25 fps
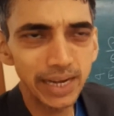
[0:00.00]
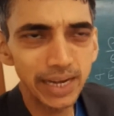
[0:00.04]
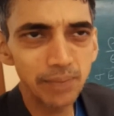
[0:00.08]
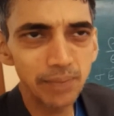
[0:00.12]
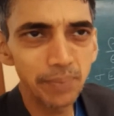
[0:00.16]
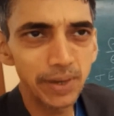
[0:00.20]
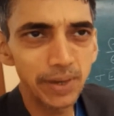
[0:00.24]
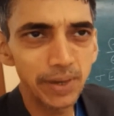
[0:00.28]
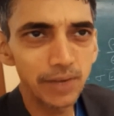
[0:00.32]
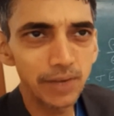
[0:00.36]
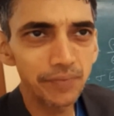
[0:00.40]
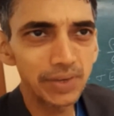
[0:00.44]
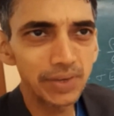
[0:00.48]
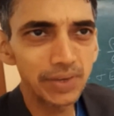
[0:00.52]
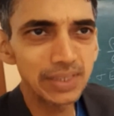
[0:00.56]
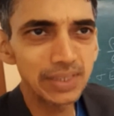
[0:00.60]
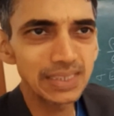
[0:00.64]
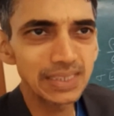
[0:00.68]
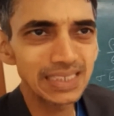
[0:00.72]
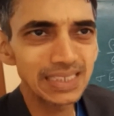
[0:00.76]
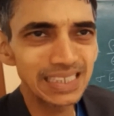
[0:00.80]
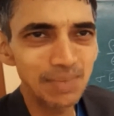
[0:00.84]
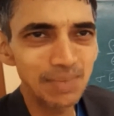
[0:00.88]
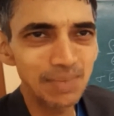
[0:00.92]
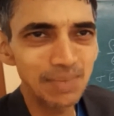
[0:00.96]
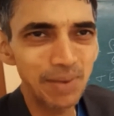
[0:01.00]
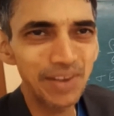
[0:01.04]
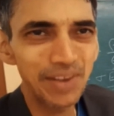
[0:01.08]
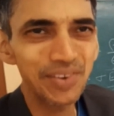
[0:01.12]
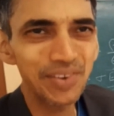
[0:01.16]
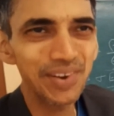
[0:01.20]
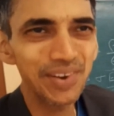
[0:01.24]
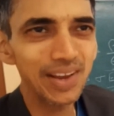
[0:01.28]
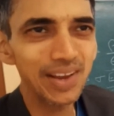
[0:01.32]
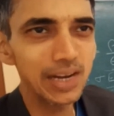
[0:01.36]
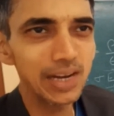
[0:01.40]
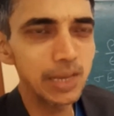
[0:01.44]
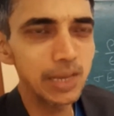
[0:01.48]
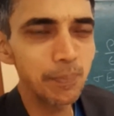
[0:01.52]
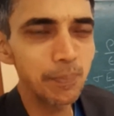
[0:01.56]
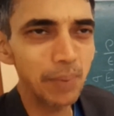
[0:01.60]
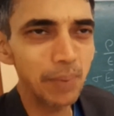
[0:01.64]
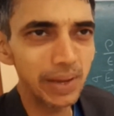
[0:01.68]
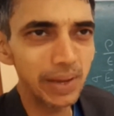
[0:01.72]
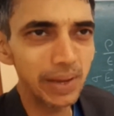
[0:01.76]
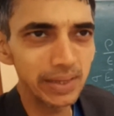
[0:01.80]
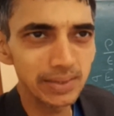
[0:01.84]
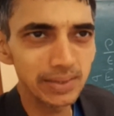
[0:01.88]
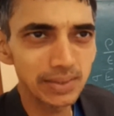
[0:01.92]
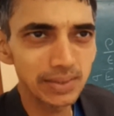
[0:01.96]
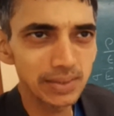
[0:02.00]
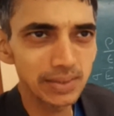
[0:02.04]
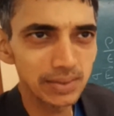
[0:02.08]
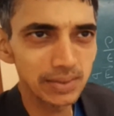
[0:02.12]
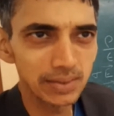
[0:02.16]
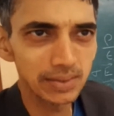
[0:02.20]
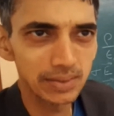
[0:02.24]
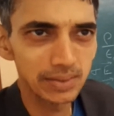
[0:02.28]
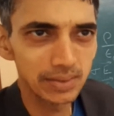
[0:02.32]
statement it's symmetrically placed.